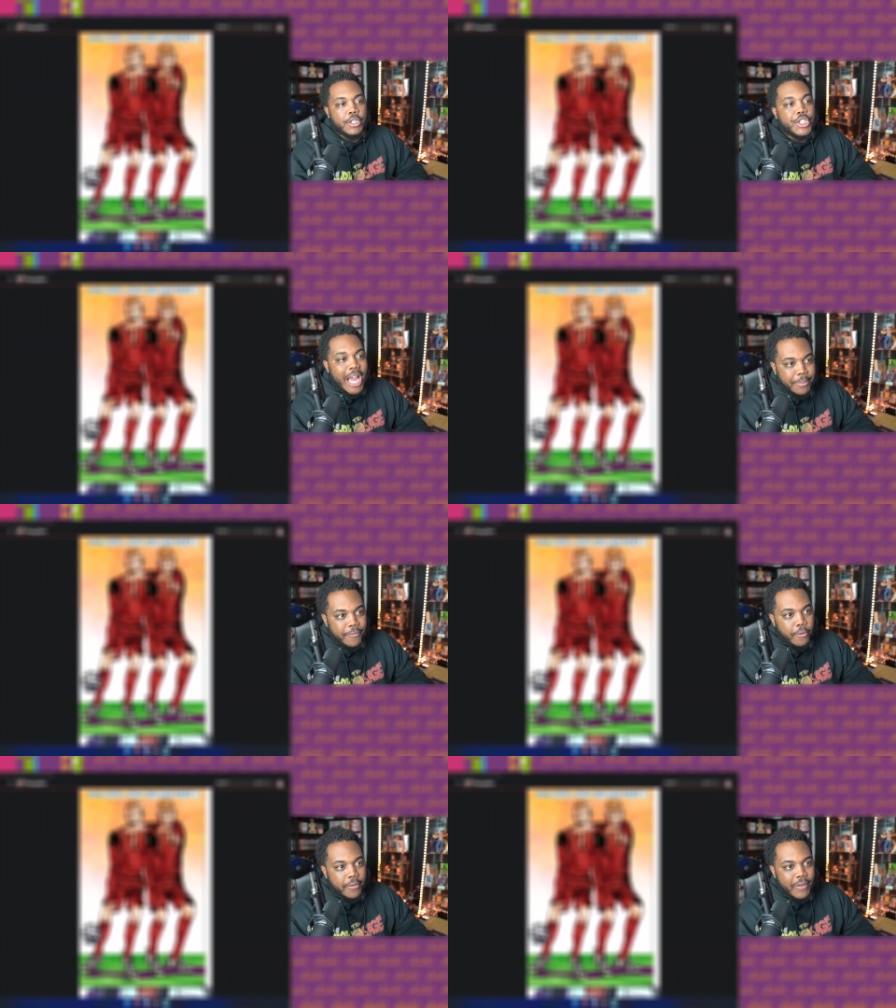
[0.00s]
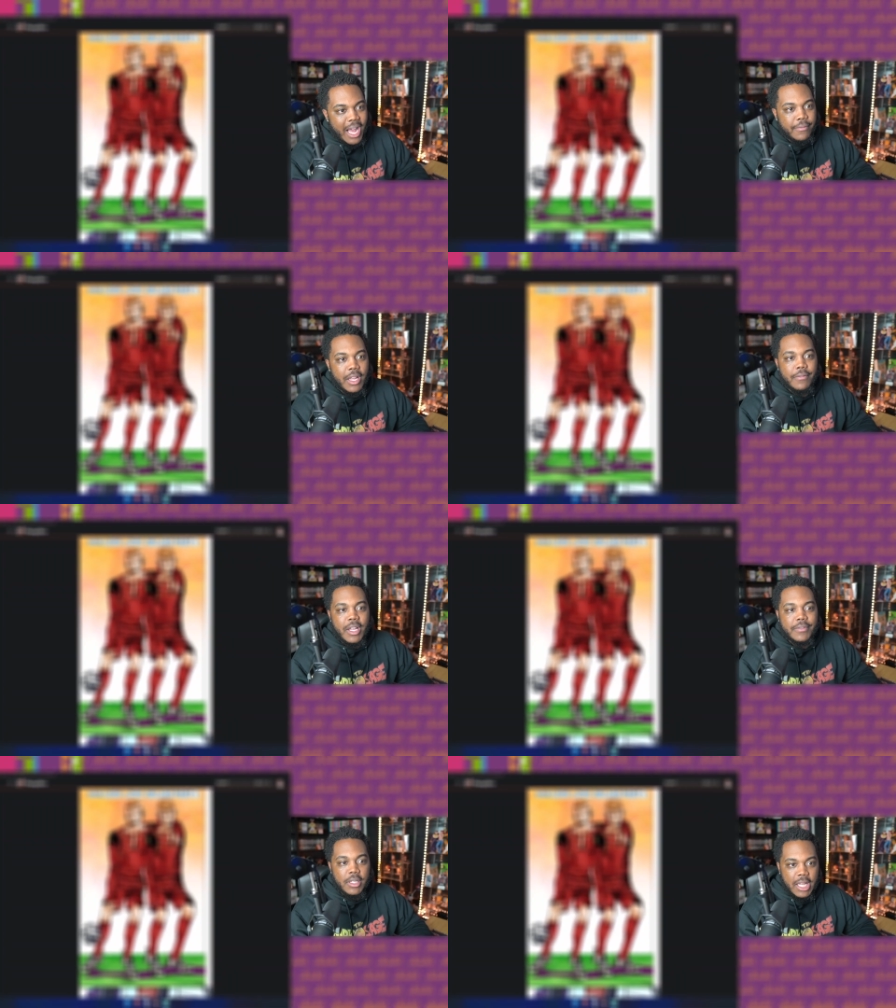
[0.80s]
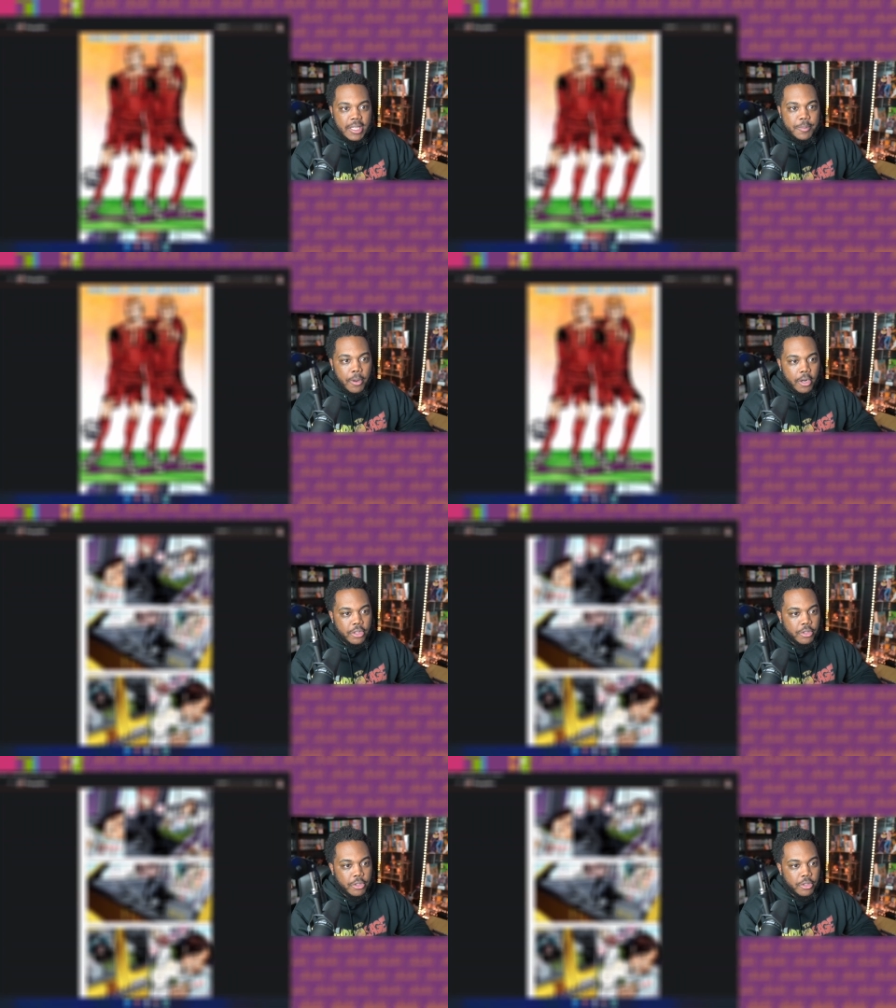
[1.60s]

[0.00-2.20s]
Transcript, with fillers: Chapter 45, Love Love Deluxe Part